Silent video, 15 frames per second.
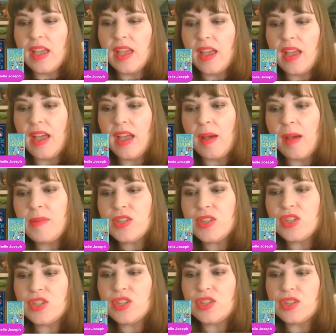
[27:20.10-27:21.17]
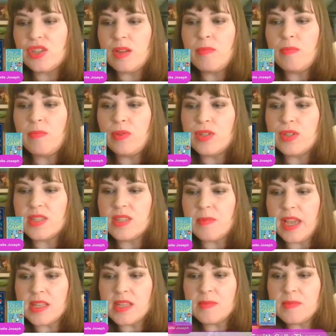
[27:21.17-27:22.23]
Zoe, how much
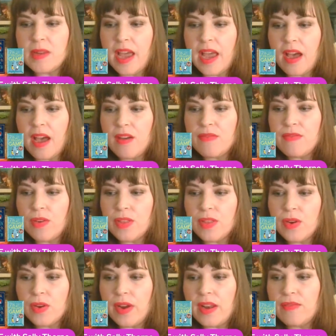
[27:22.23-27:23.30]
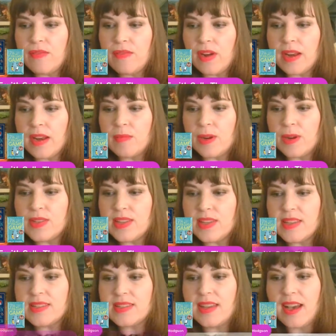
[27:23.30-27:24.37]
input does my husband have on the creative
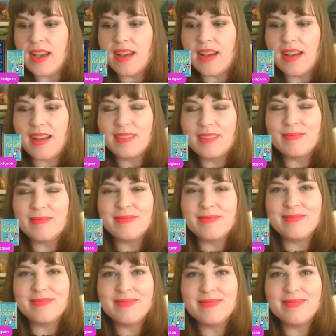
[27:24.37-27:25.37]
writing process? Haha.